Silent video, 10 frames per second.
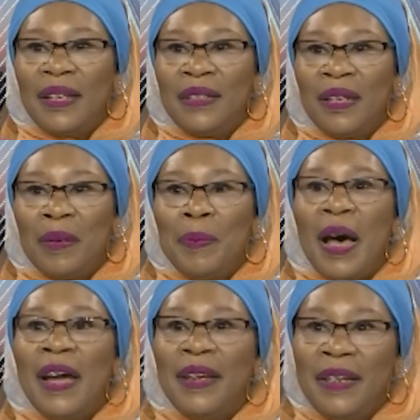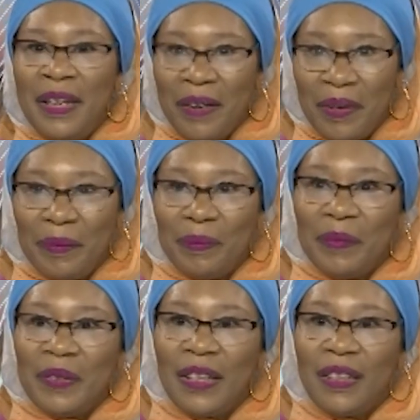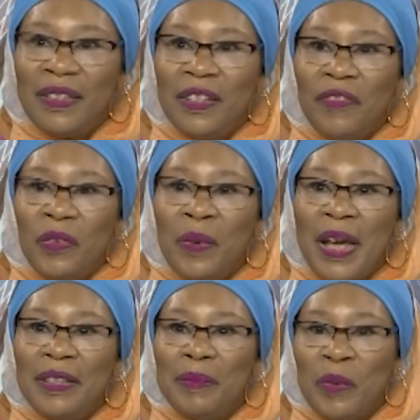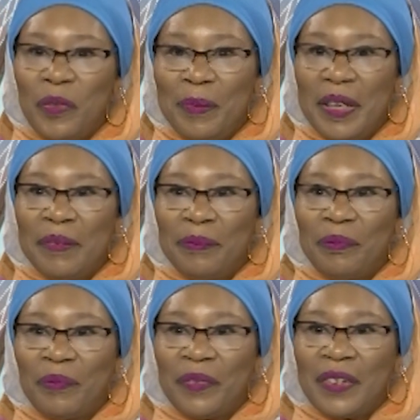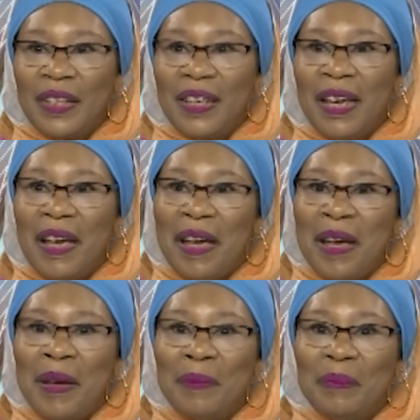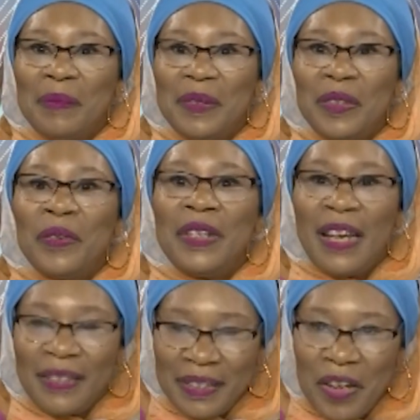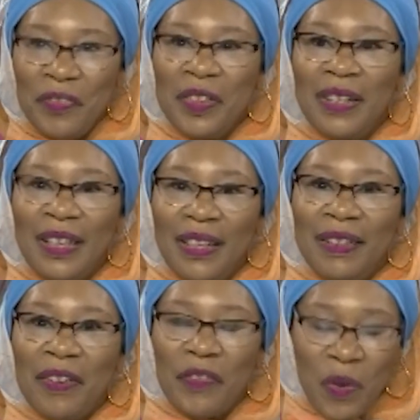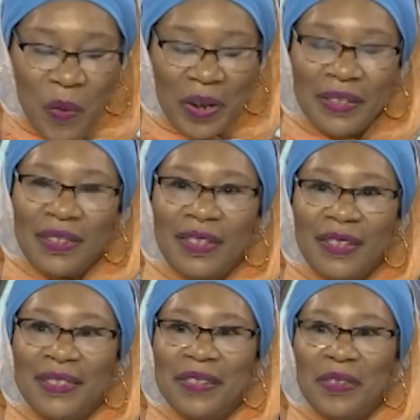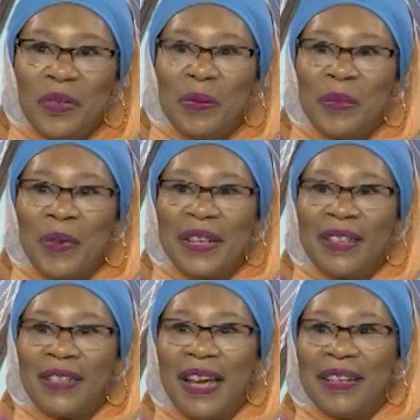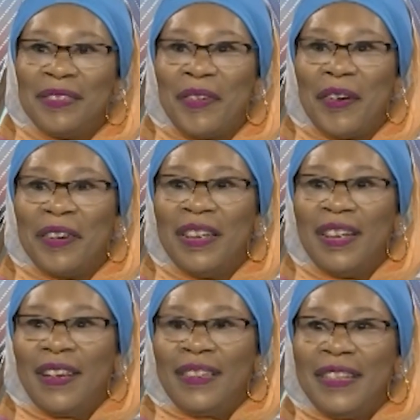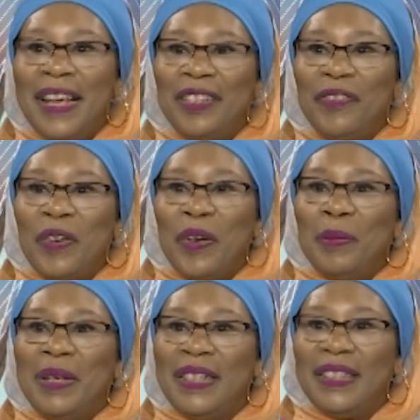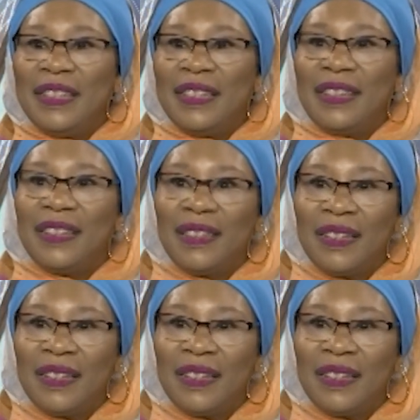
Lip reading: And a pioneer in the civil rights movement. So yes, definitely, of course, the center would recognize her. The next photo, please.